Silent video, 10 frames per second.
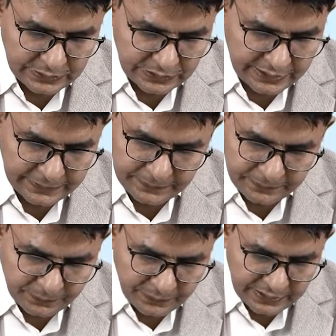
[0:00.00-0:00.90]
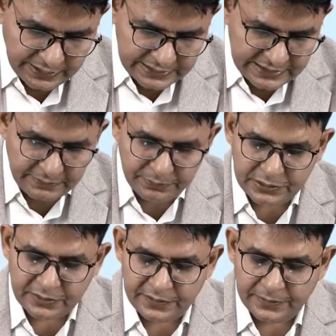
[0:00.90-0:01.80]
Okay.
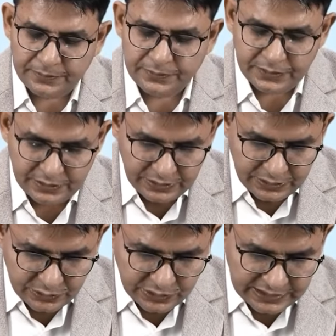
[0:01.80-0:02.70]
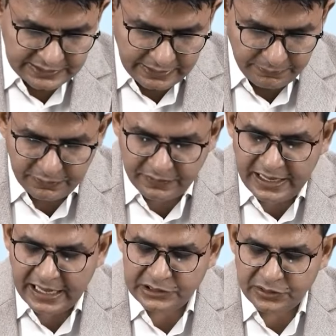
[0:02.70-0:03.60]
Examples of them. So the example of a
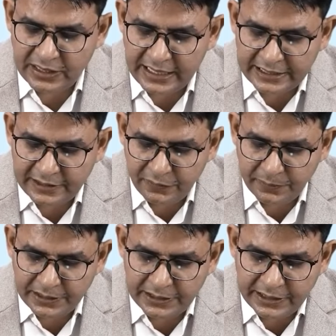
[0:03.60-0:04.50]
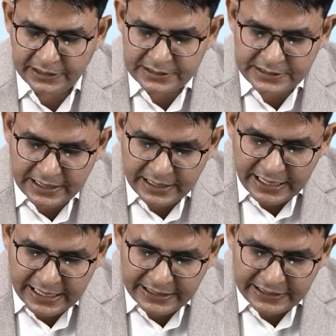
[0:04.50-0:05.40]
natural active immunity is
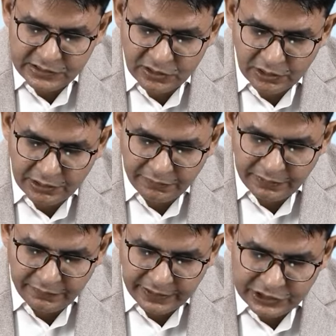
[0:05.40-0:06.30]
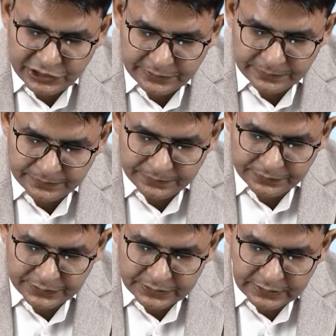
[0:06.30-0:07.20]
any sort of infection.
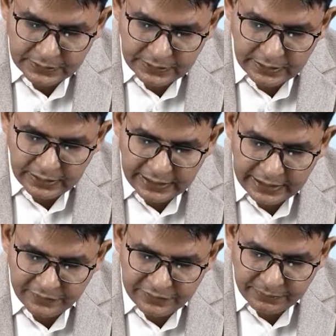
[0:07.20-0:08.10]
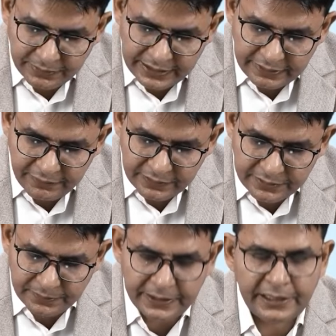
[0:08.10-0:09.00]
Like if somebody develops
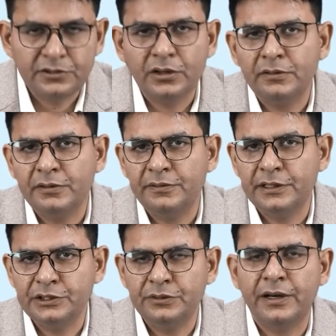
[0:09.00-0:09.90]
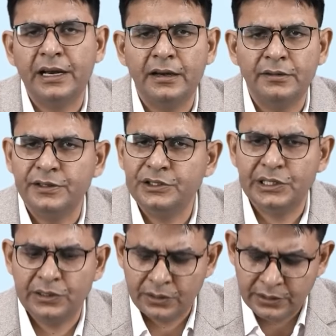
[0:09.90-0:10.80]
up any sort of infection, viral
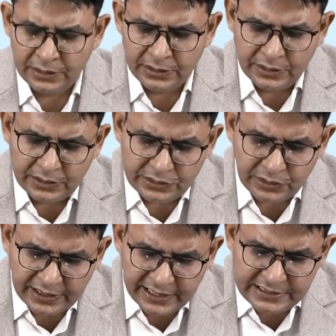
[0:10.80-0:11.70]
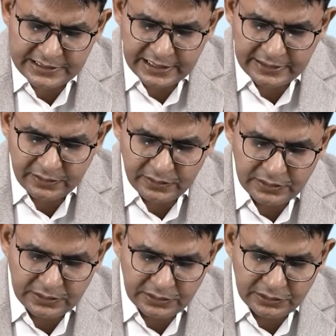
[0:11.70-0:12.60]
infection and all, so against that,
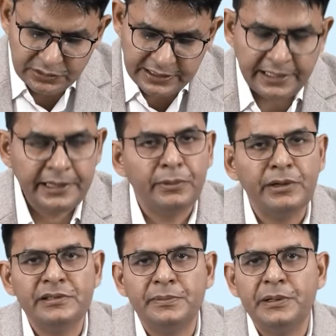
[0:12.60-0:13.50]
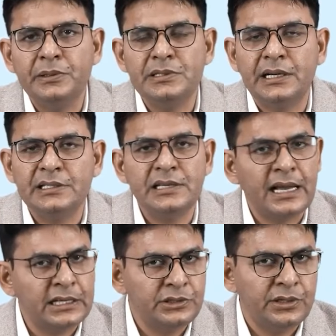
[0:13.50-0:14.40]
those antibodies are produced, that is
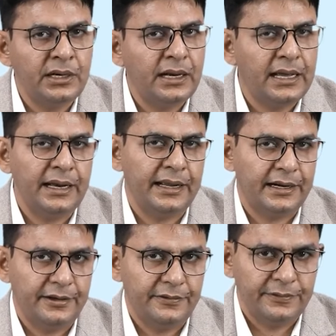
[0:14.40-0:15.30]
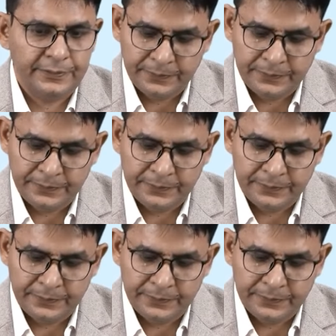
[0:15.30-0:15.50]
natural and active.